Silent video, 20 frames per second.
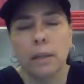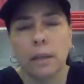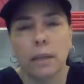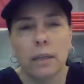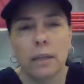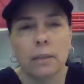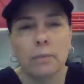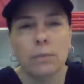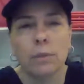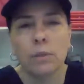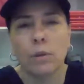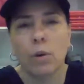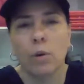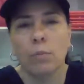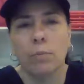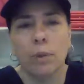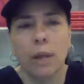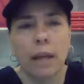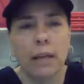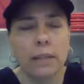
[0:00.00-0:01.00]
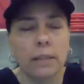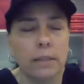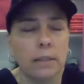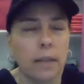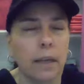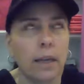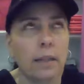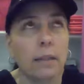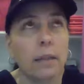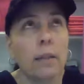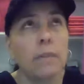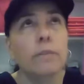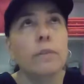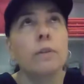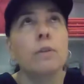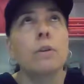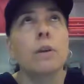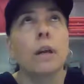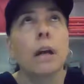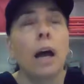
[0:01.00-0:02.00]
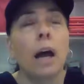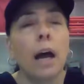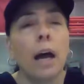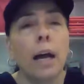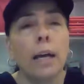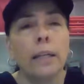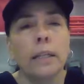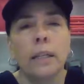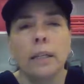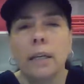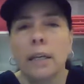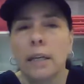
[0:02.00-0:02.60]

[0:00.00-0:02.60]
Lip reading: I am so blessed. I love you, God.